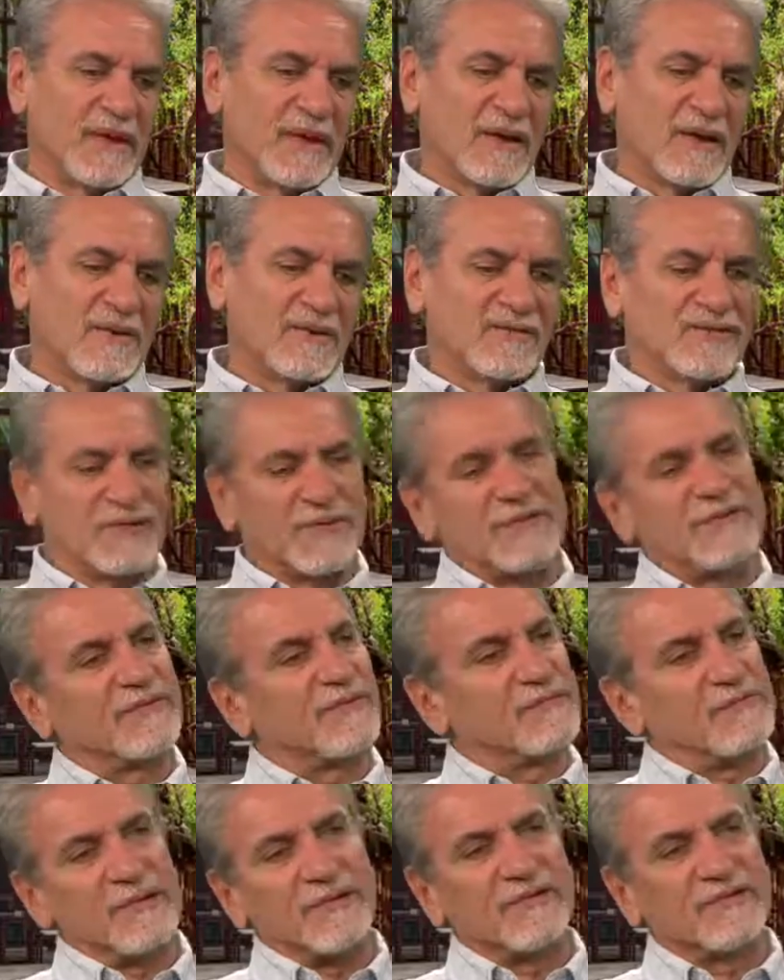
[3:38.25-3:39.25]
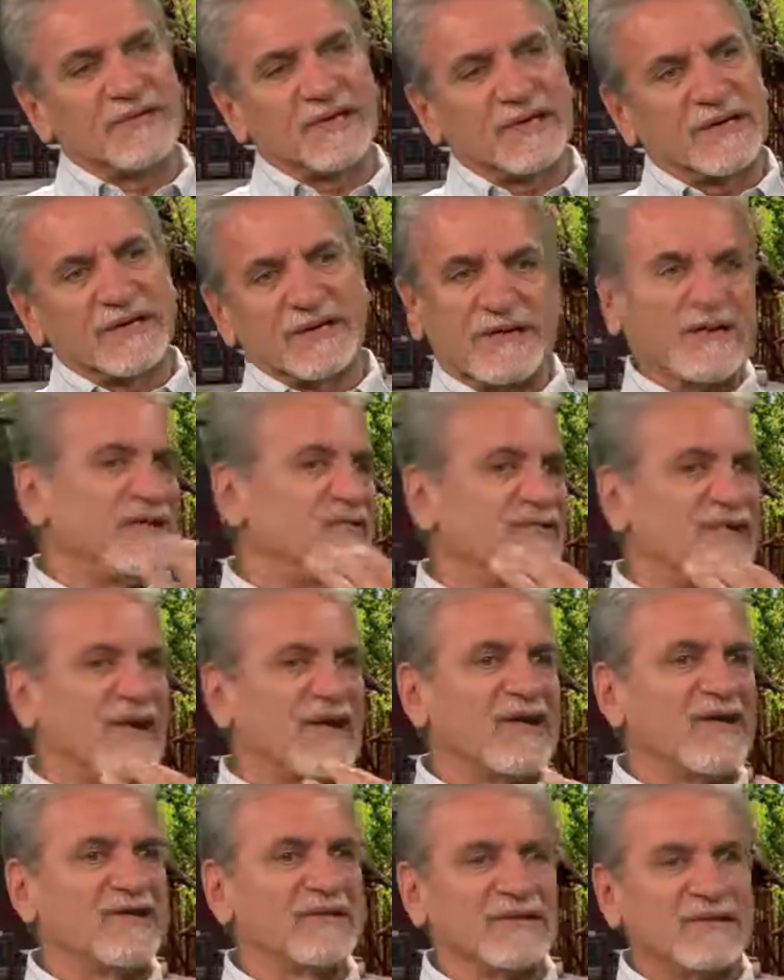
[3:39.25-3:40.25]
can do so much of music and
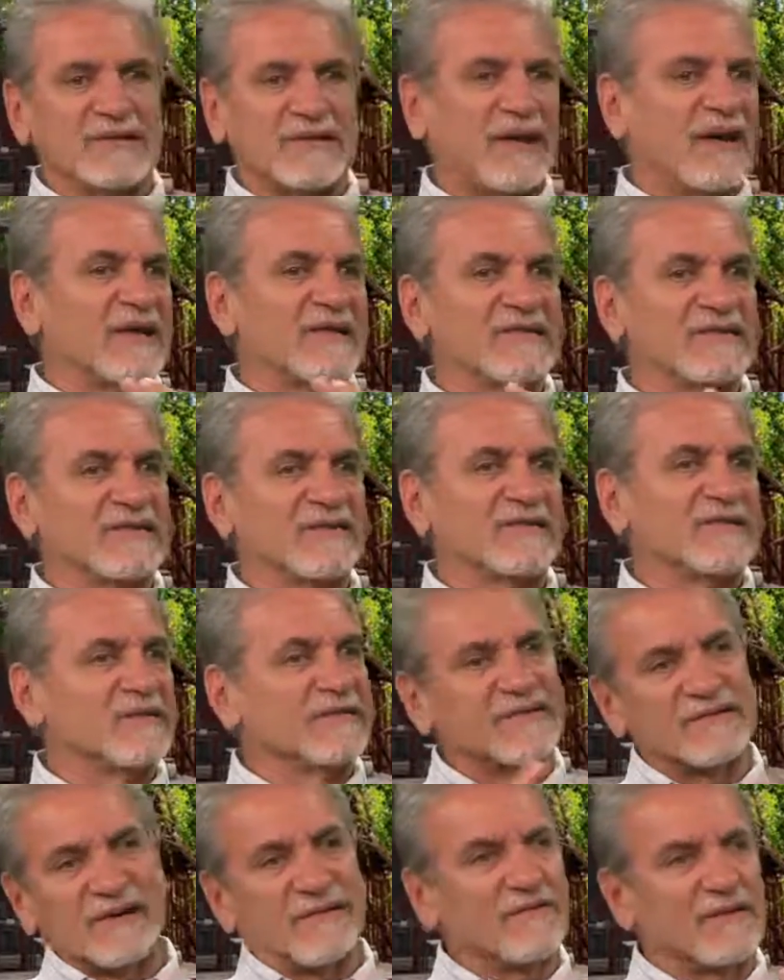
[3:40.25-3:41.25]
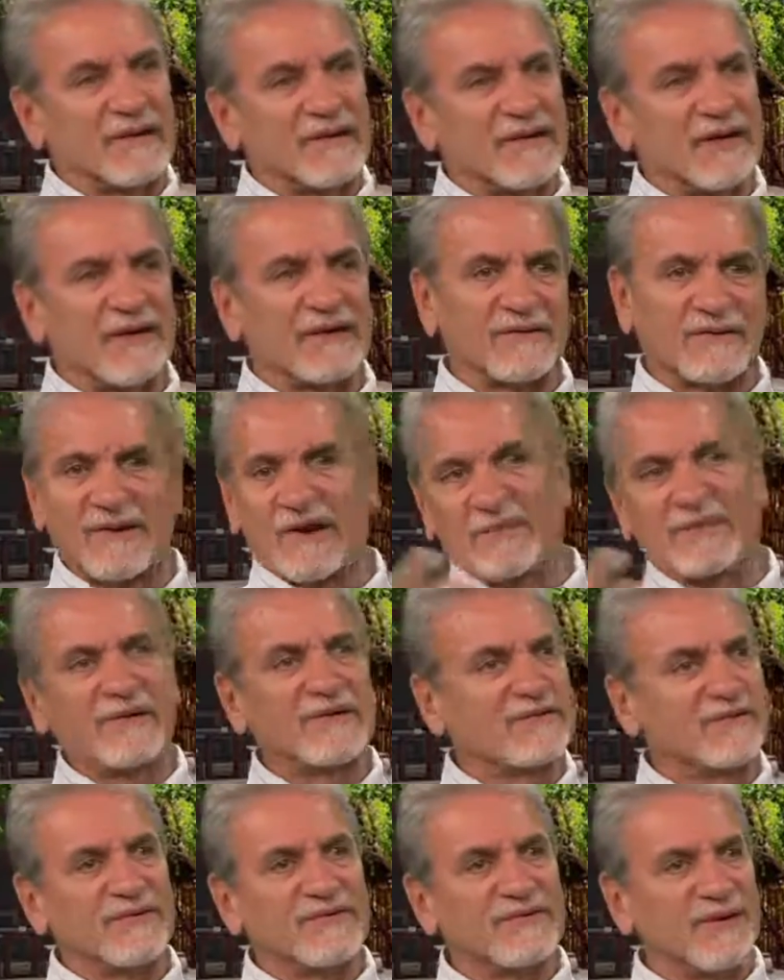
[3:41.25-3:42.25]
DJs and dances and stuff like that. Comedy
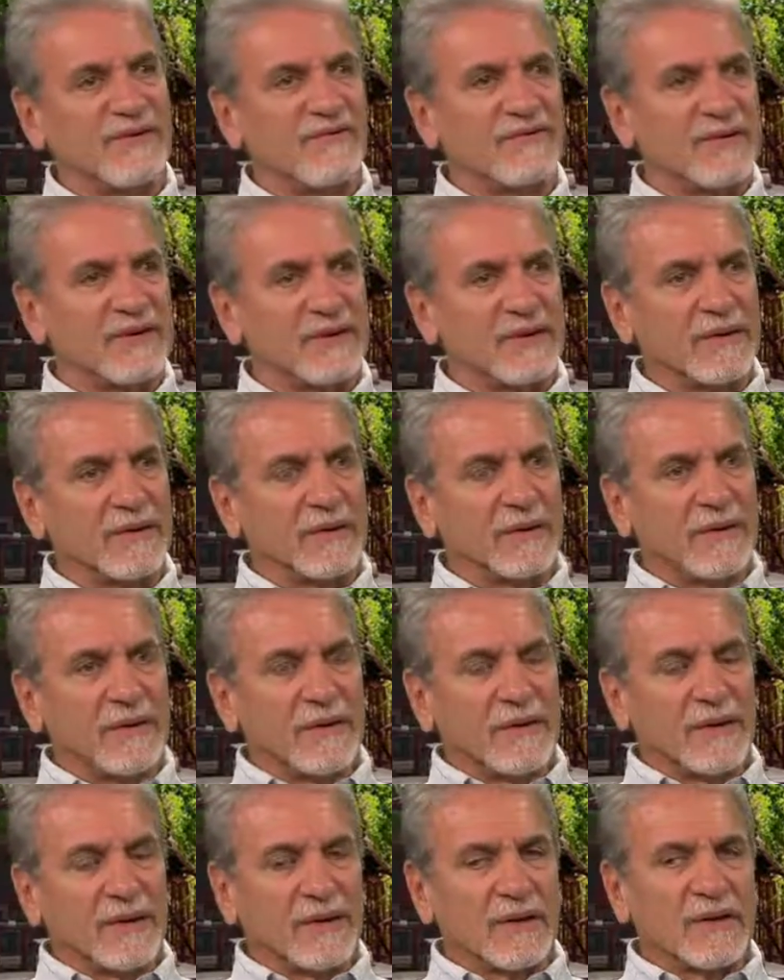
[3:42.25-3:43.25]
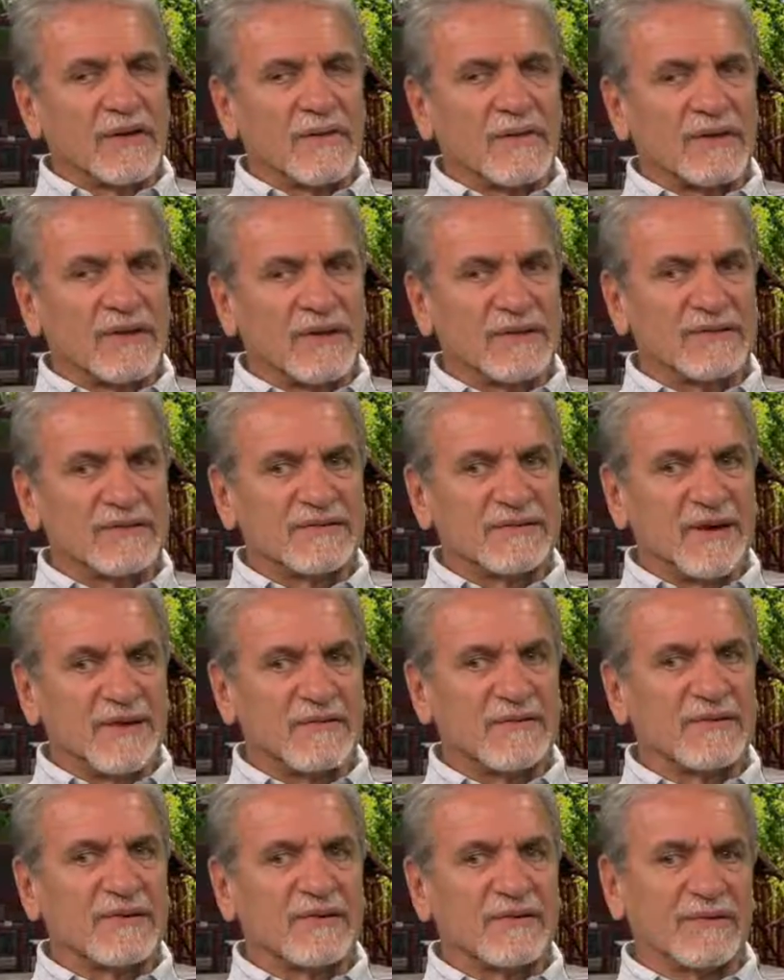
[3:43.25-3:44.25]
is so different, you know. And he says, "How
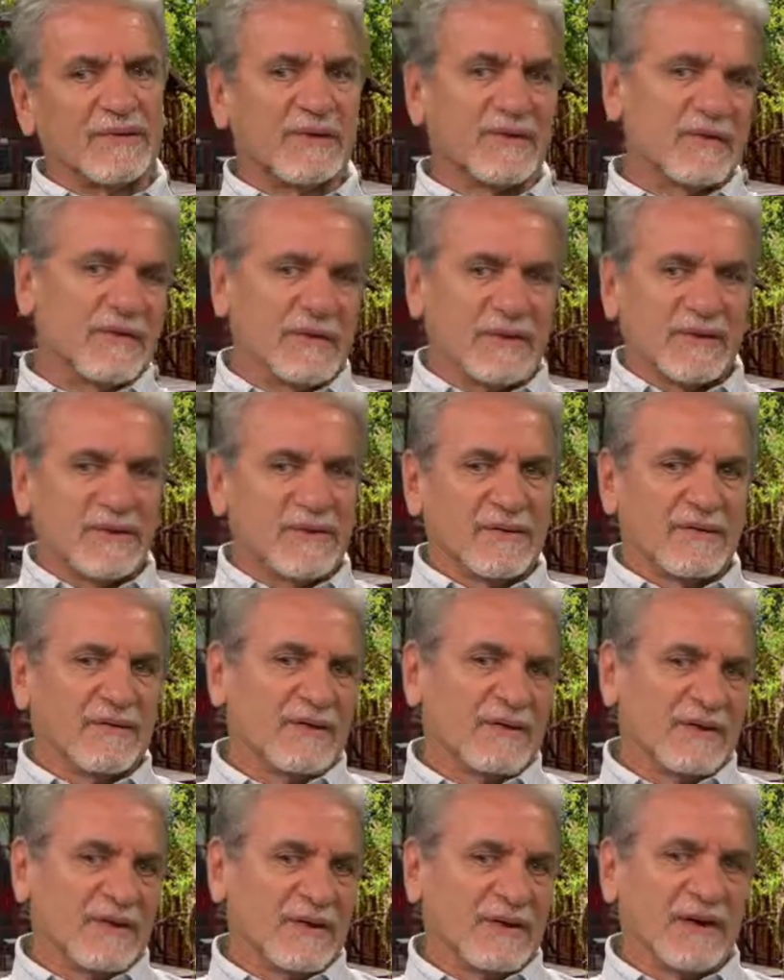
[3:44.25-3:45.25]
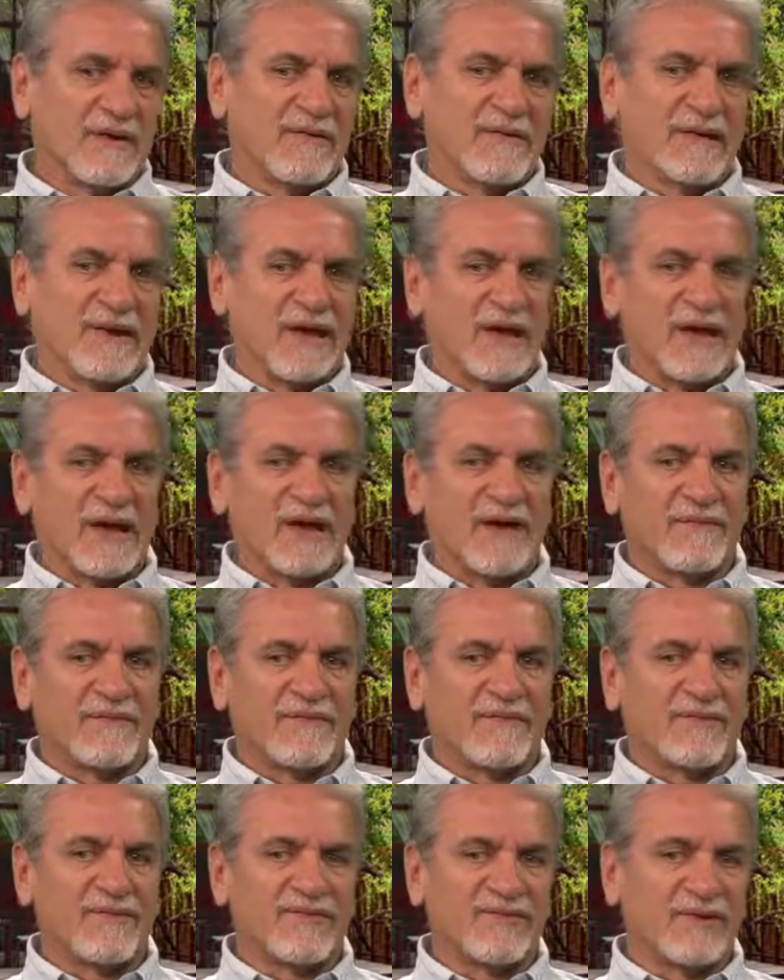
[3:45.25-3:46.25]
do we do it?" I go, "Oh, no, an hour and a half
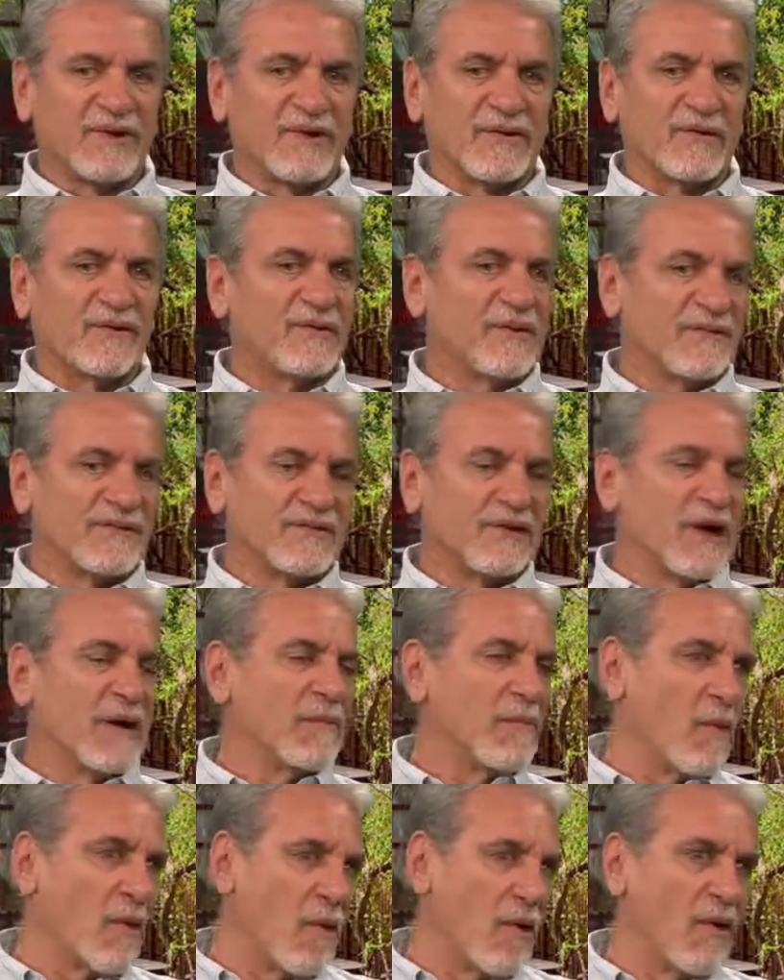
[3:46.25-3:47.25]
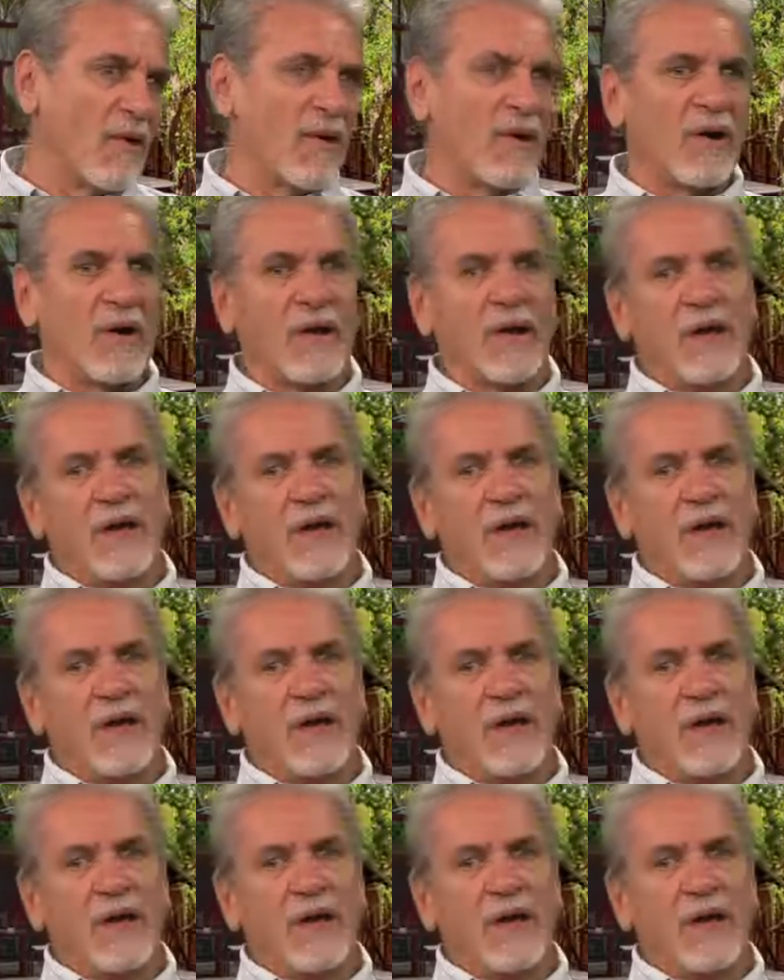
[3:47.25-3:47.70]
for a show, if not more.